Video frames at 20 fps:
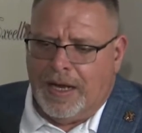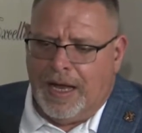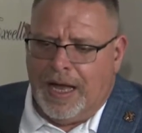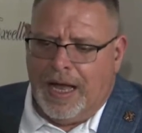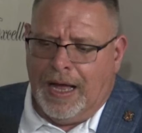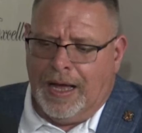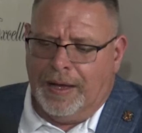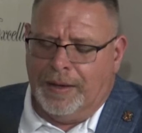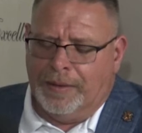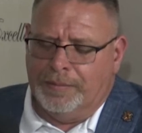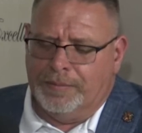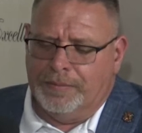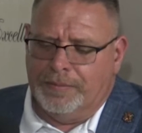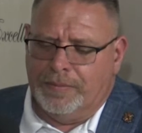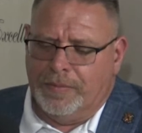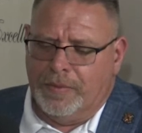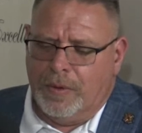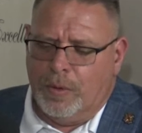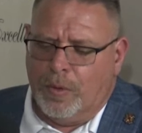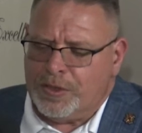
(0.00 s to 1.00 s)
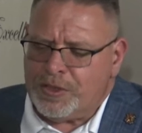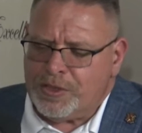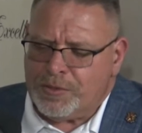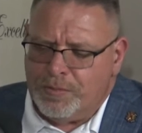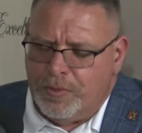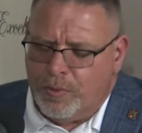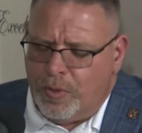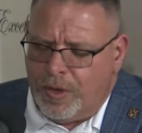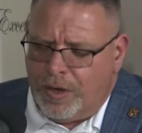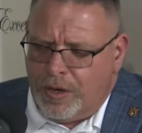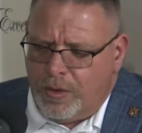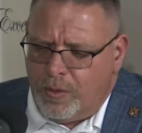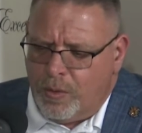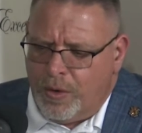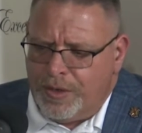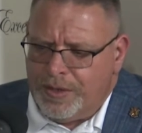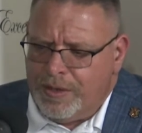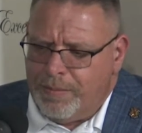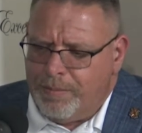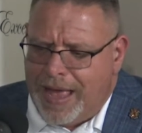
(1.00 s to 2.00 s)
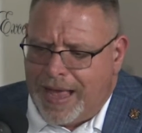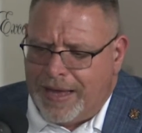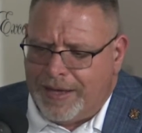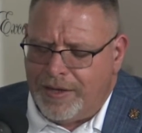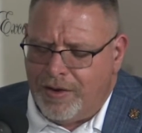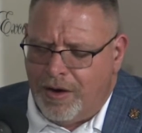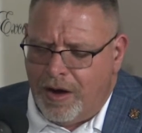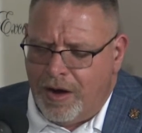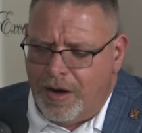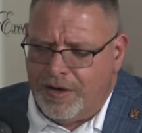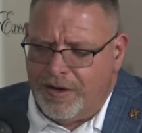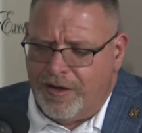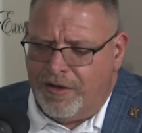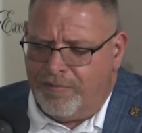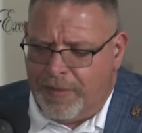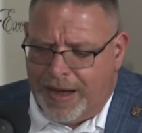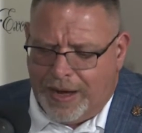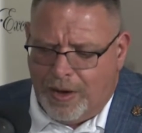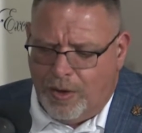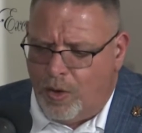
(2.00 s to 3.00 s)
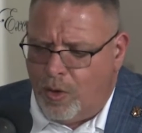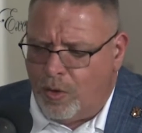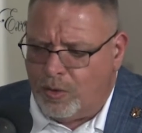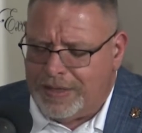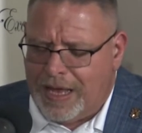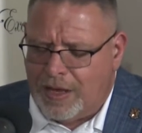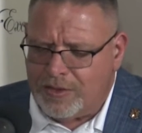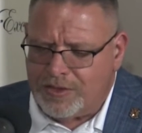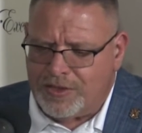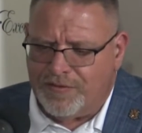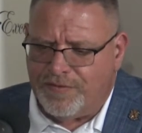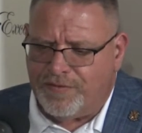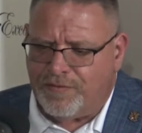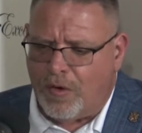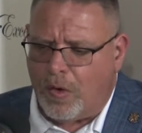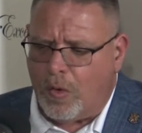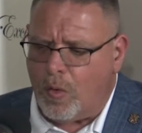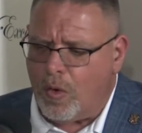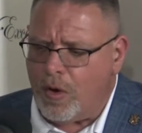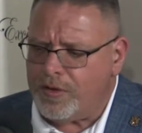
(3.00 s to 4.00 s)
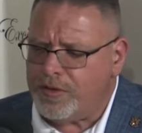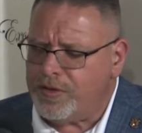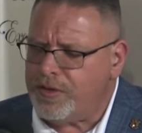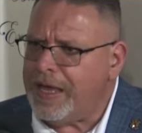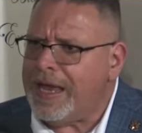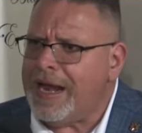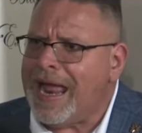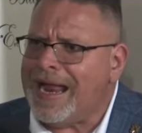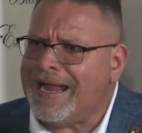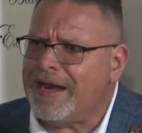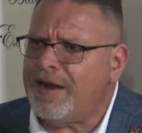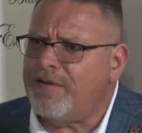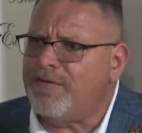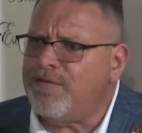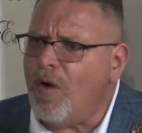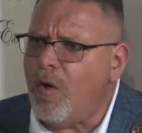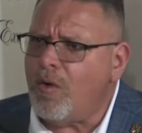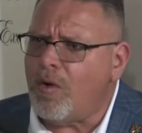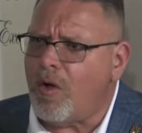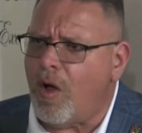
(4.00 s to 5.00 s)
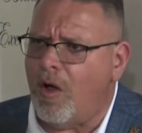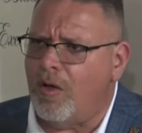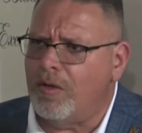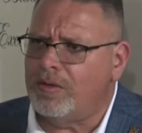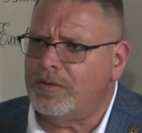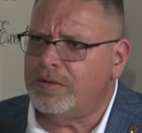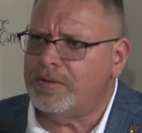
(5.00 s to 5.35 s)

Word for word: um, we're, we're, we're in the backyard of my old house in Fort Worth, and I get a phone call.